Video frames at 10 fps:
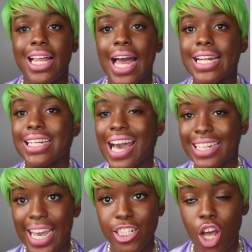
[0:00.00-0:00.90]
at
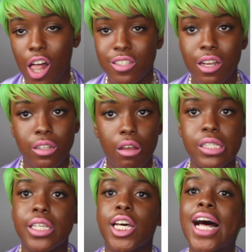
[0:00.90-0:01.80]
$98 on Dull
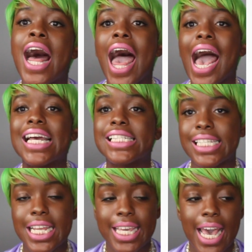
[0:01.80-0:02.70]
Skill. I
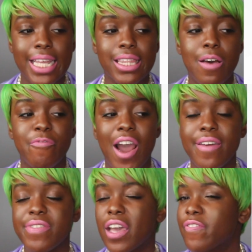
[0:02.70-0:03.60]
did get them for I
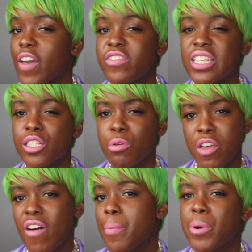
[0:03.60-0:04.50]
think 15 to
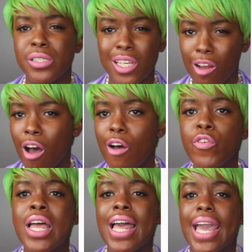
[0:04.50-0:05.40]
25%
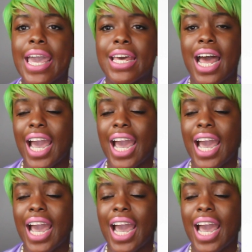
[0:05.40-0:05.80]
off, and I